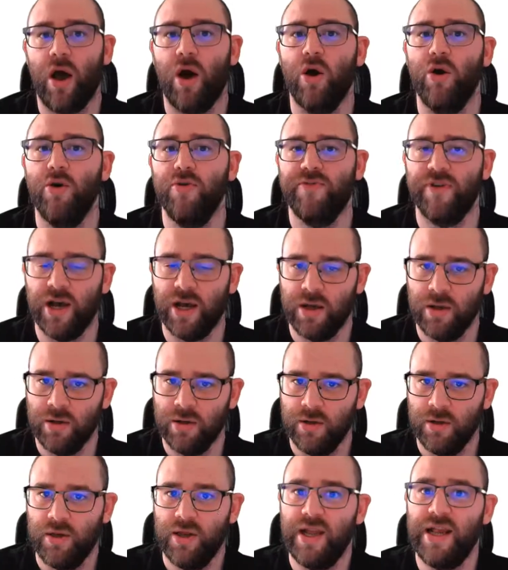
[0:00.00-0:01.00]
over
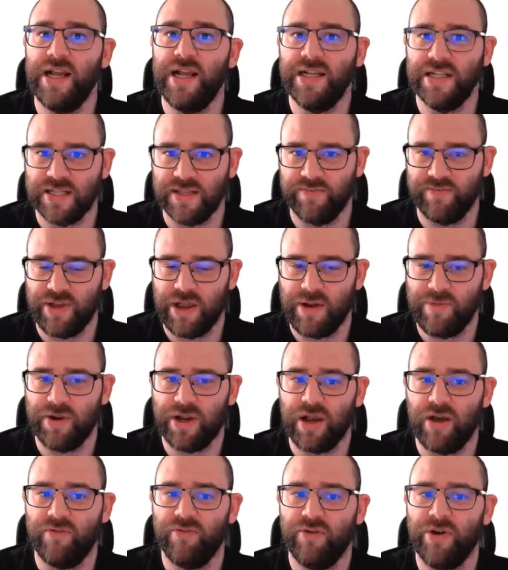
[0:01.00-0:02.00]
instant VM
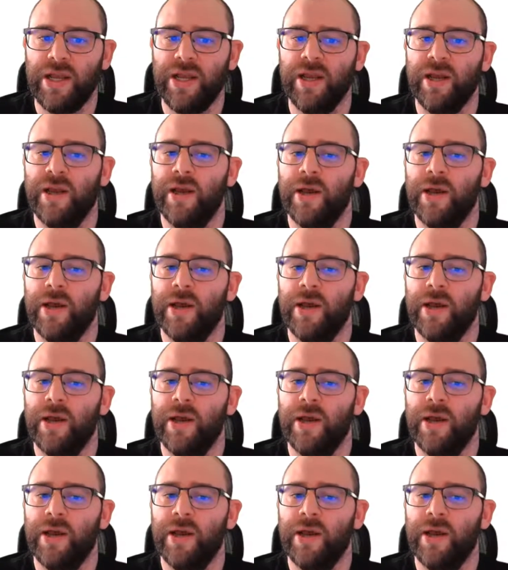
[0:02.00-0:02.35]
recovery.